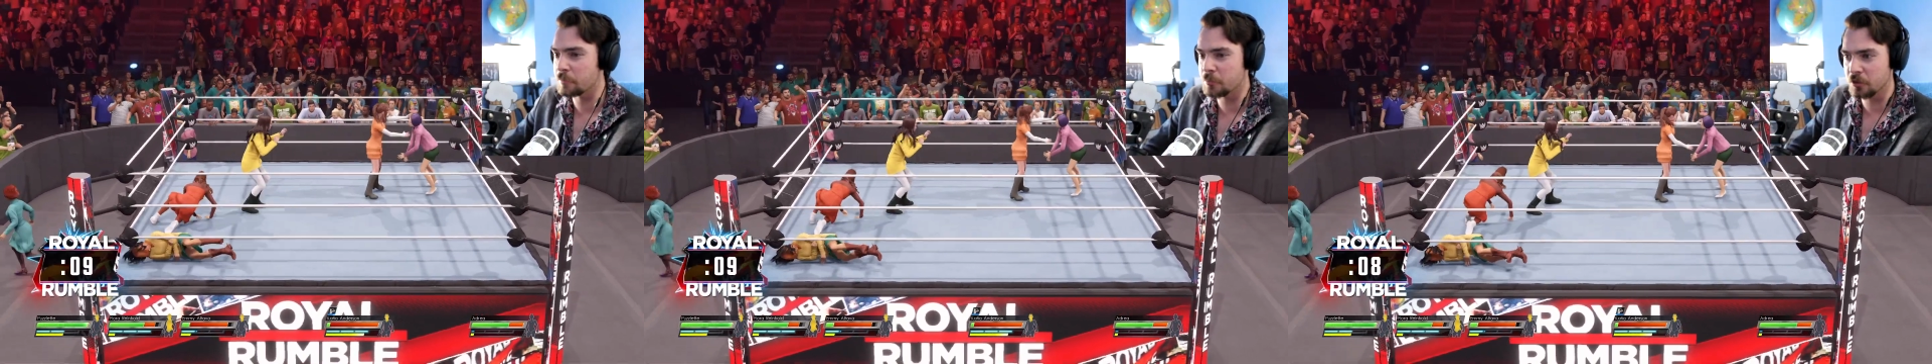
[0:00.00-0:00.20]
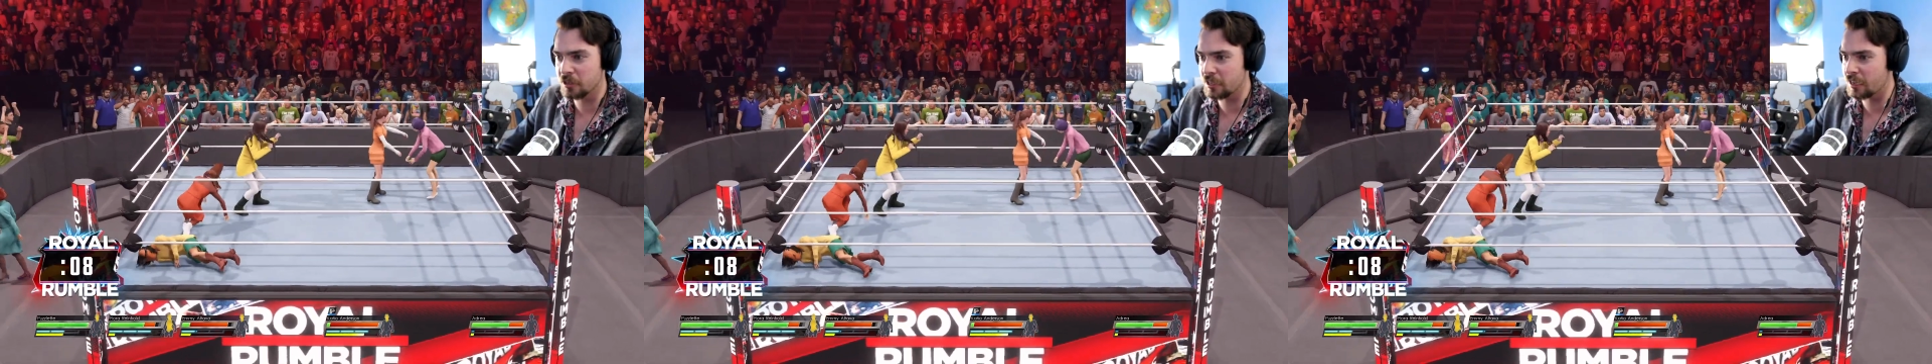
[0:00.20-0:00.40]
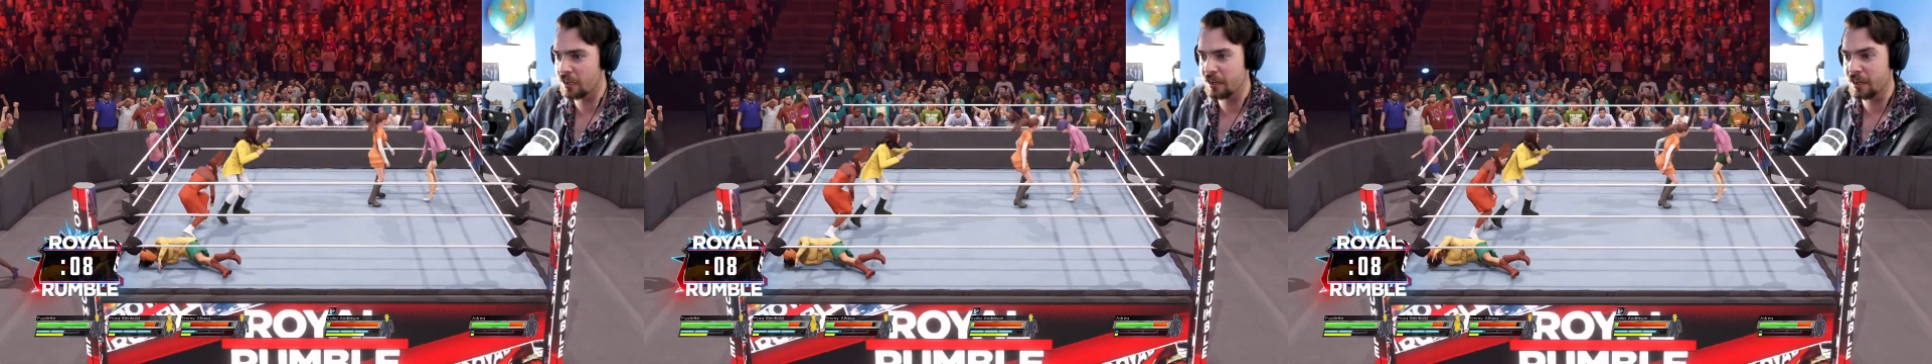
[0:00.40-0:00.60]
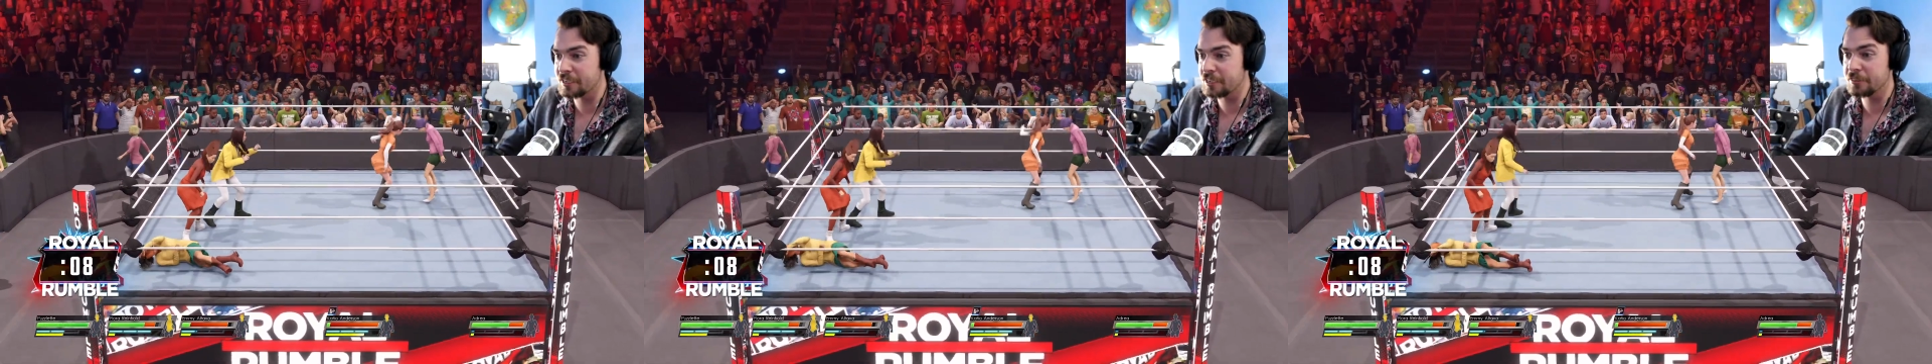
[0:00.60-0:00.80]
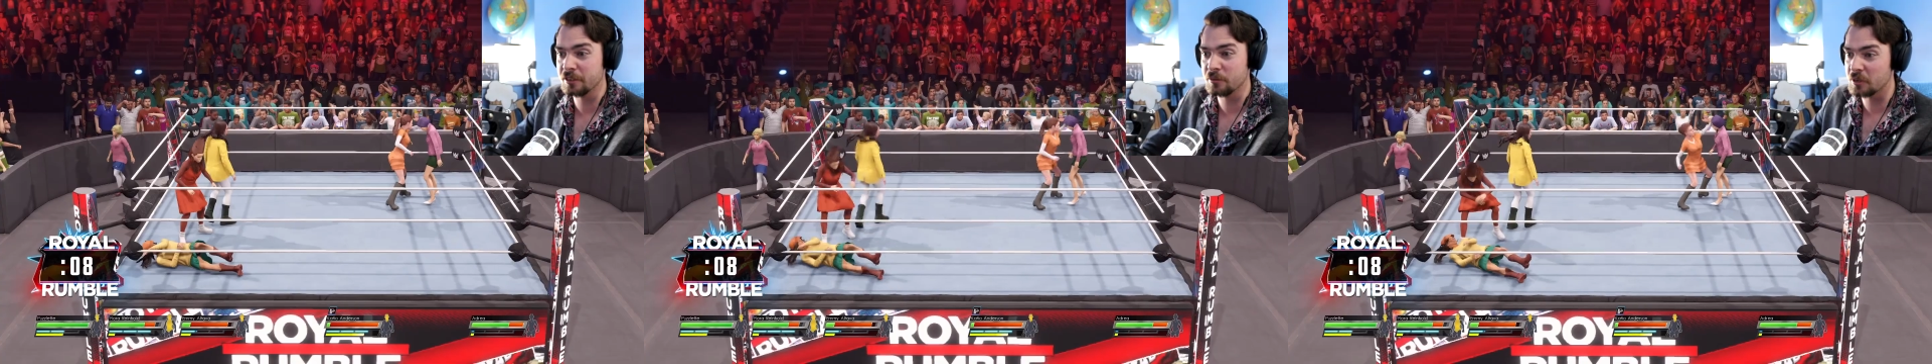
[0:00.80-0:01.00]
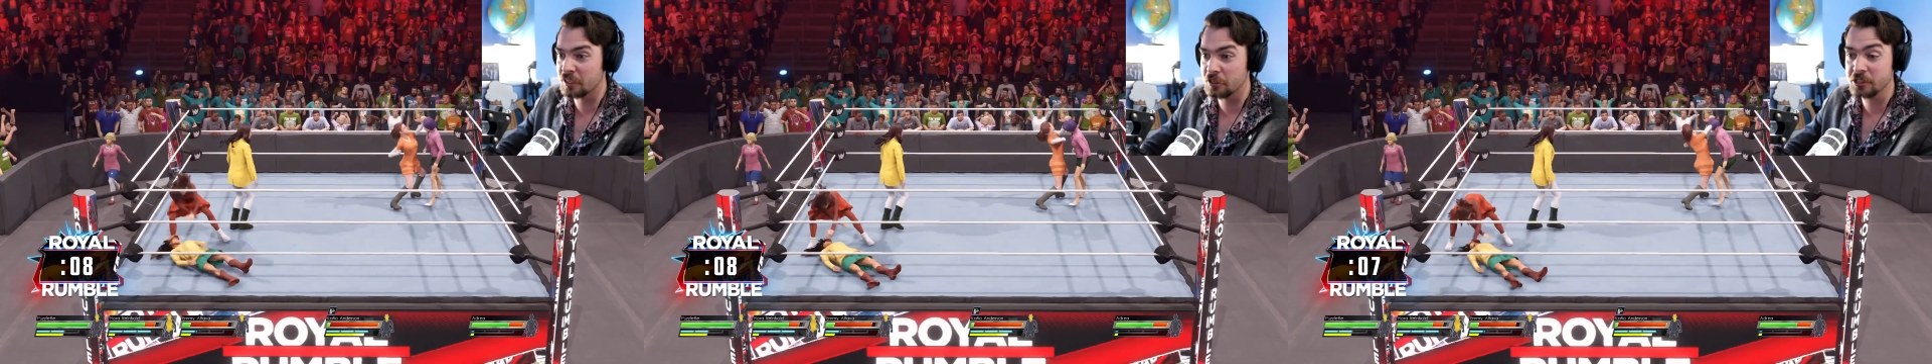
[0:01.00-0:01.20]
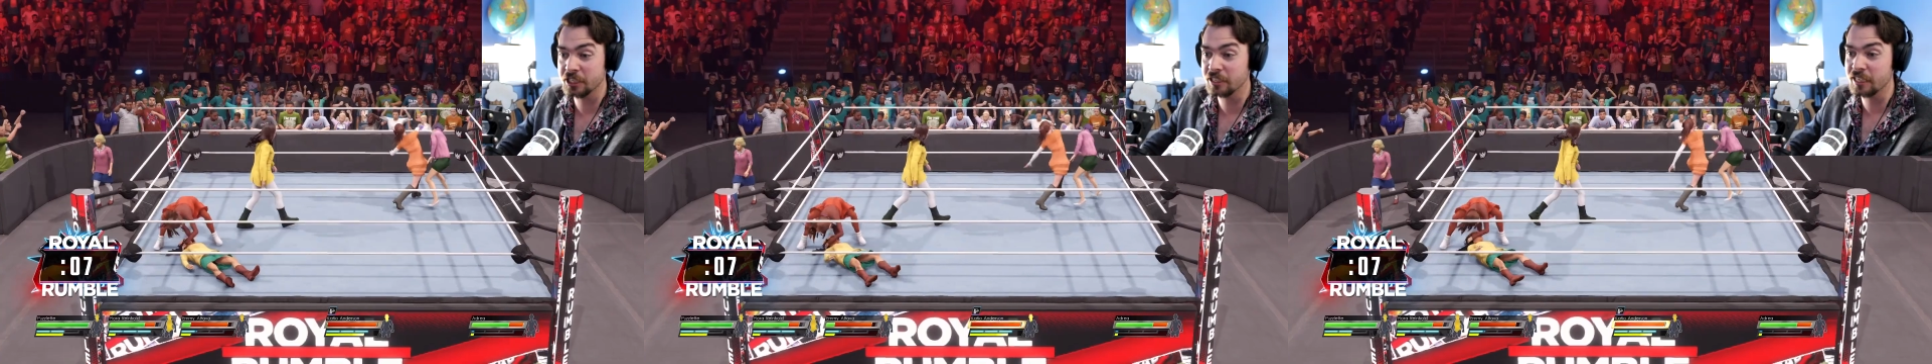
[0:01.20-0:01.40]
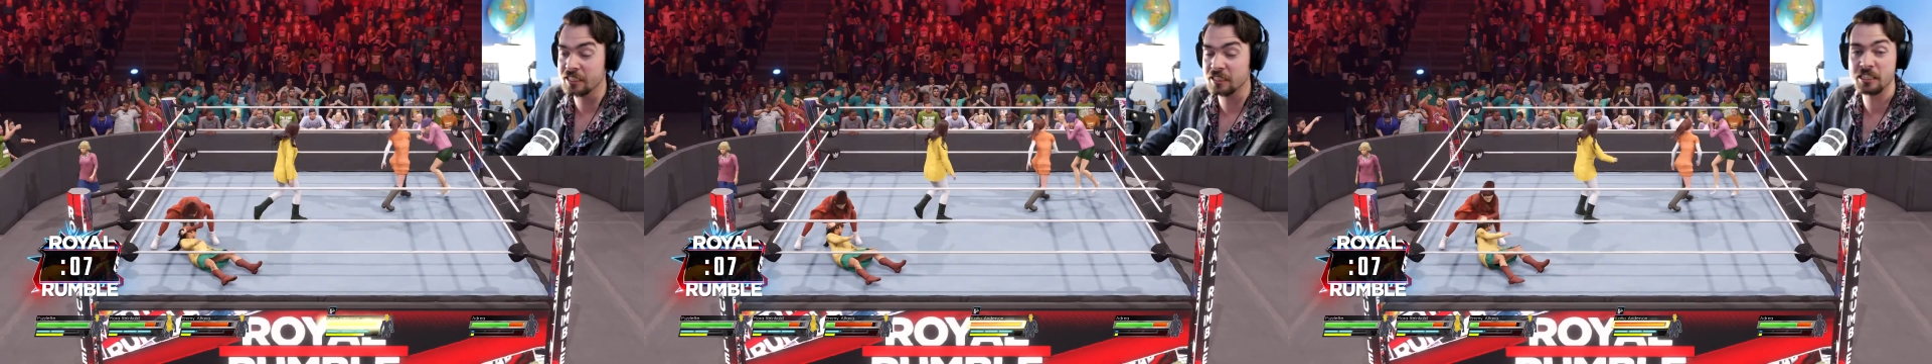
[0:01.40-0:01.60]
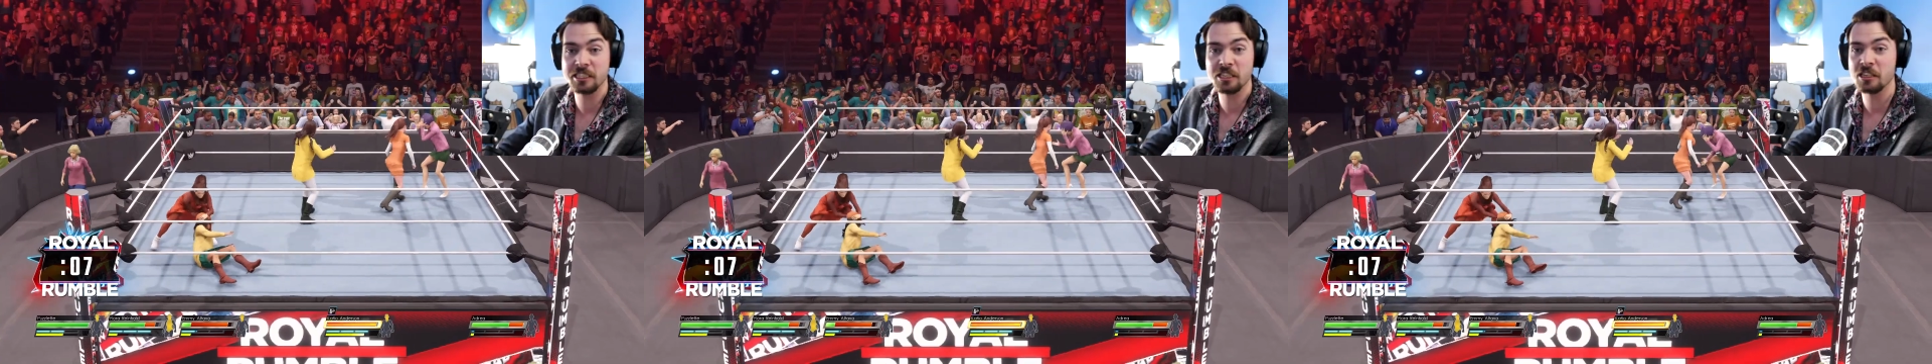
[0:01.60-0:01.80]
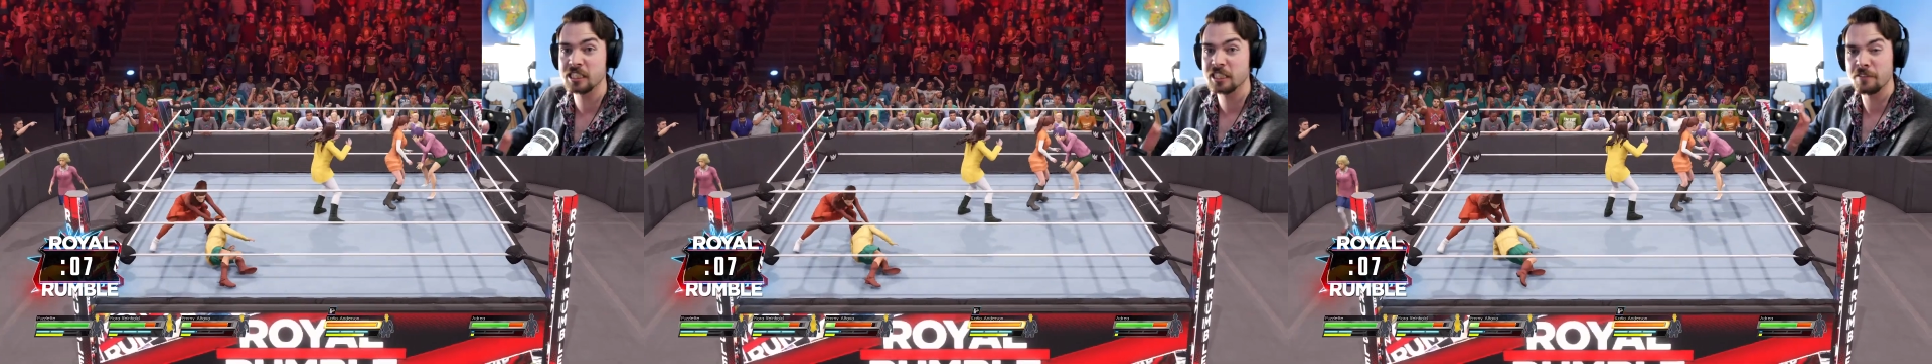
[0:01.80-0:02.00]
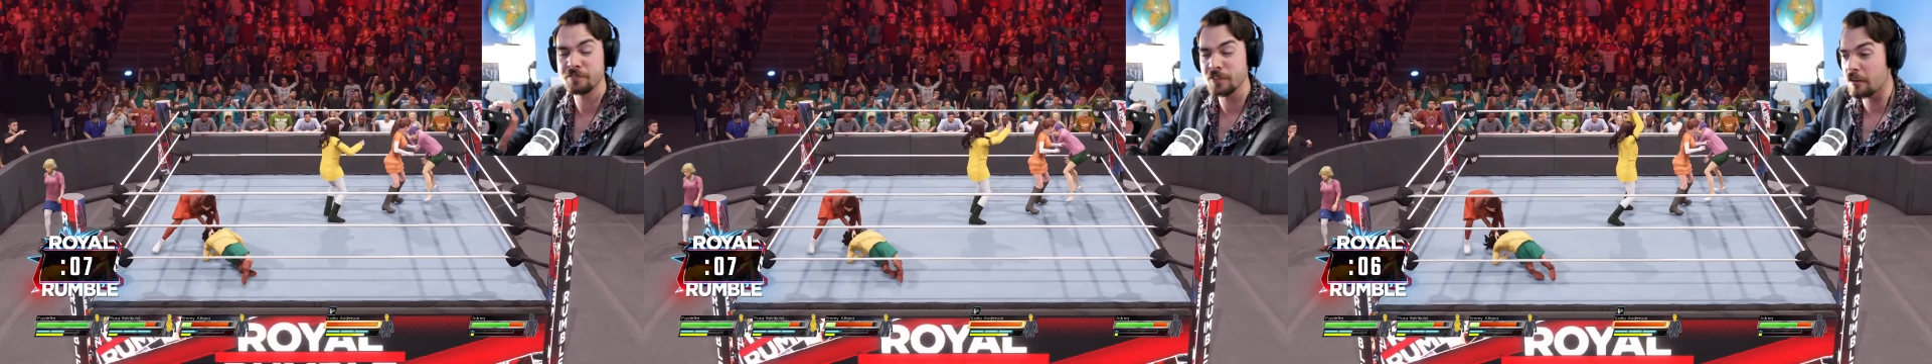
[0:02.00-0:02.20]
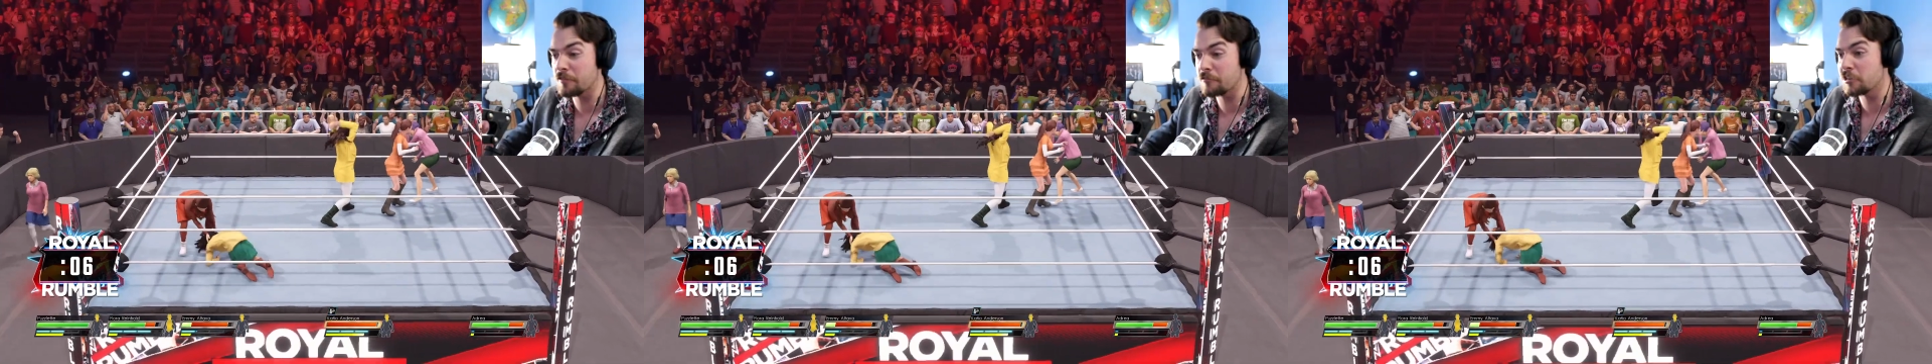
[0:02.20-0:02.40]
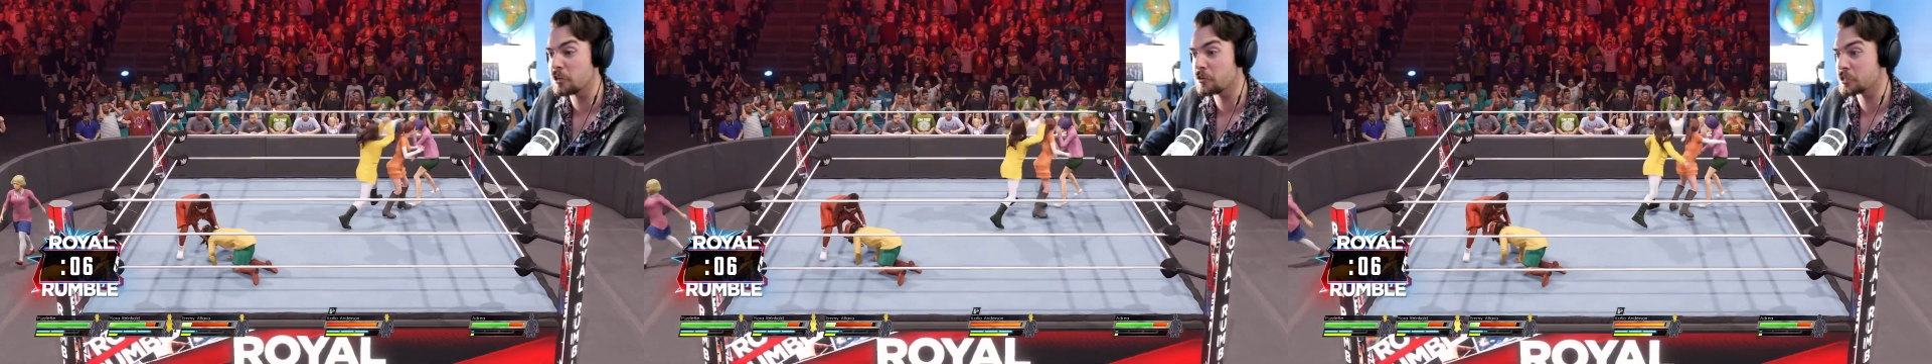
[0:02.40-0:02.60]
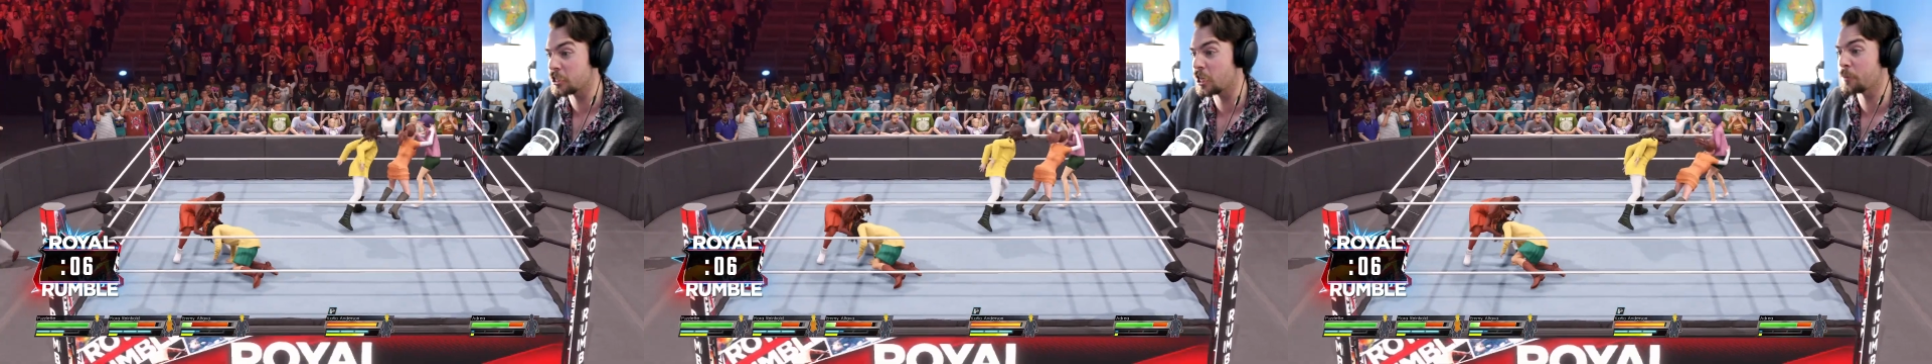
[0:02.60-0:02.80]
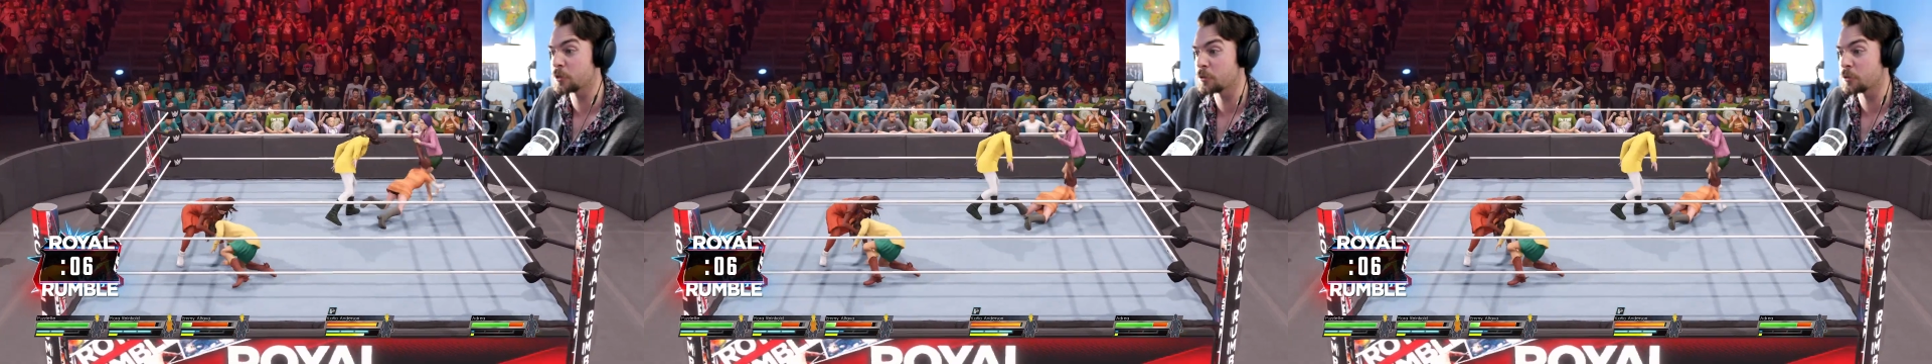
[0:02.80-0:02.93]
But another one, Lucille Layton, has lasted a very, very long time.